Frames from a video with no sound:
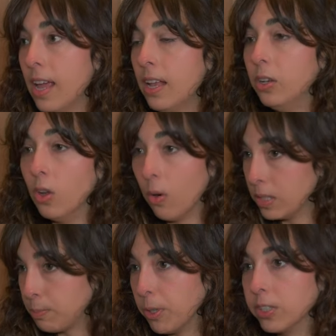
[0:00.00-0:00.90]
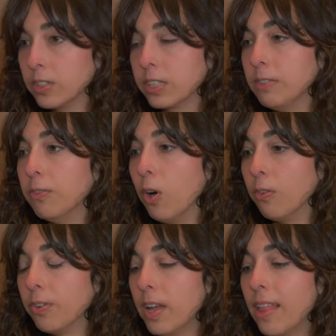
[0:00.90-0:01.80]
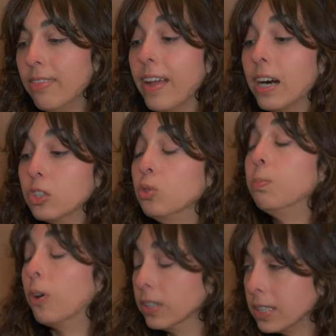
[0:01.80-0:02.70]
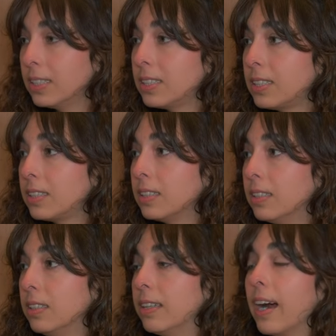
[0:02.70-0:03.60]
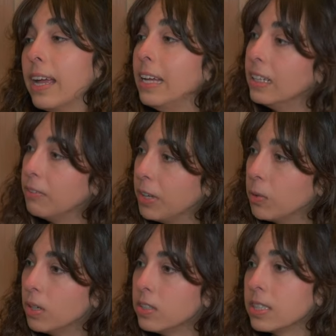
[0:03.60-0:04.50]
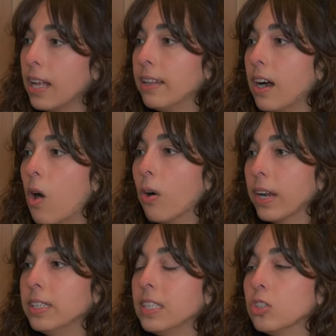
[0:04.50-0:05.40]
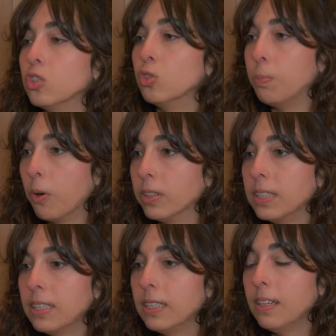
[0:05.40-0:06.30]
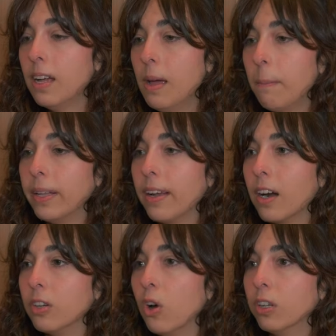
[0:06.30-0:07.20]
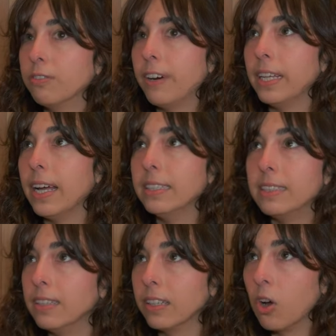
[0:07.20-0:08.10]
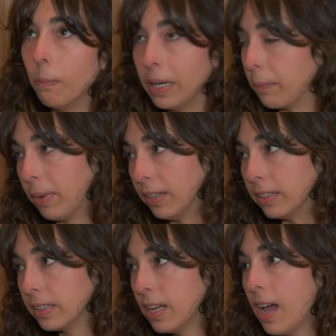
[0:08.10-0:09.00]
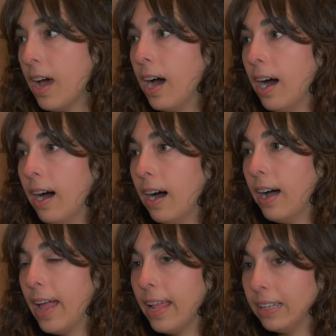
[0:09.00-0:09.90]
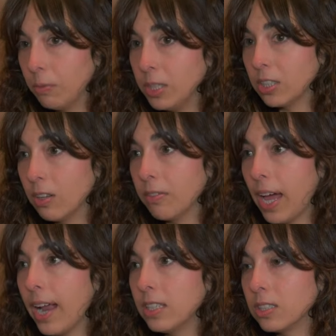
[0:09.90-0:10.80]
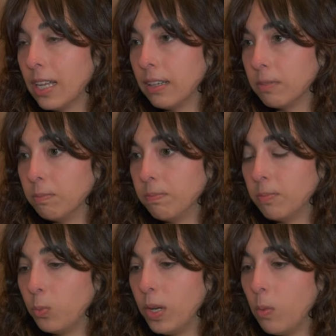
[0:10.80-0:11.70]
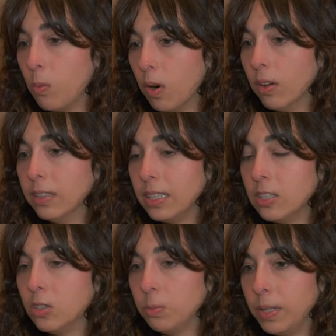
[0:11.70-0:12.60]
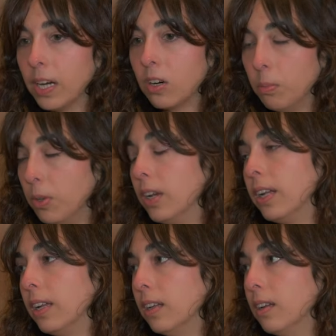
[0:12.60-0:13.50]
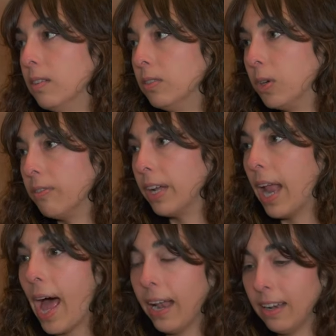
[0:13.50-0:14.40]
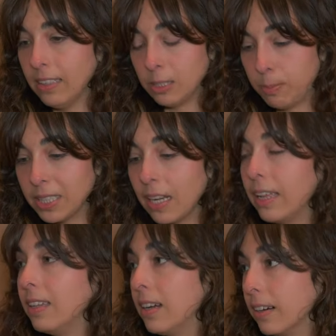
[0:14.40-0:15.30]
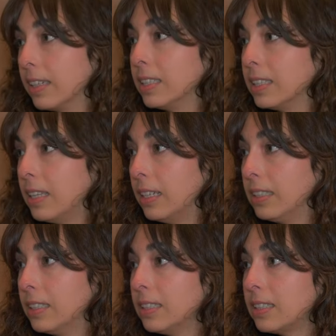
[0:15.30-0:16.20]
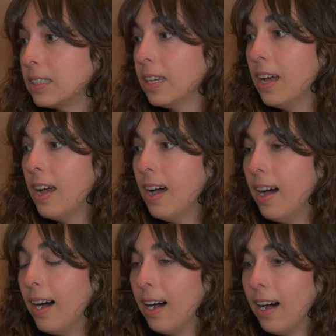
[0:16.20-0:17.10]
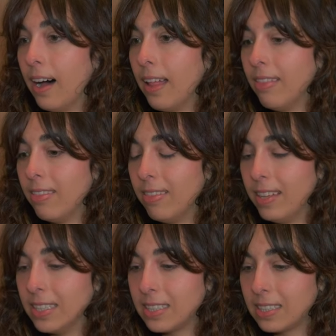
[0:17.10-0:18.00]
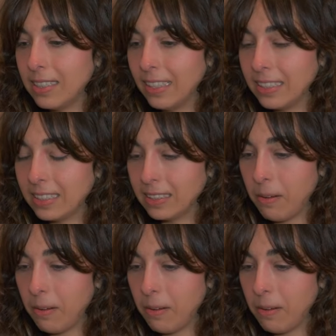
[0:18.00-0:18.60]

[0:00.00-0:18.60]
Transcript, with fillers: no sponsors involved. There are supporters, there are individuals, and there are organizations supporting, but there are not financial commitment. Uh, and the reason of that is that we want this to be a community driven, and especially in the early stages, uh, this, this